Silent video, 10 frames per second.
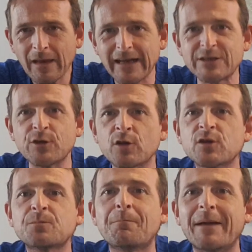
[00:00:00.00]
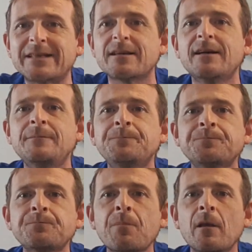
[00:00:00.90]
It's not as bitter
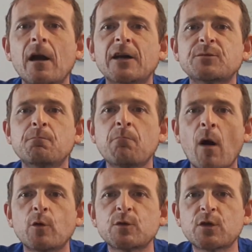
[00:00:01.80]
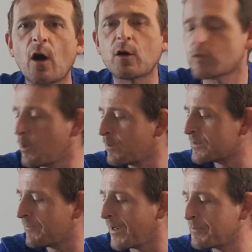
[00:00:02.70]
as most dark
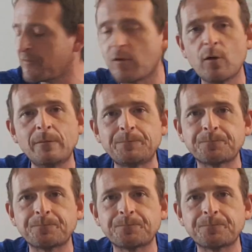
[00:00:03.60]
chocolates I've had before.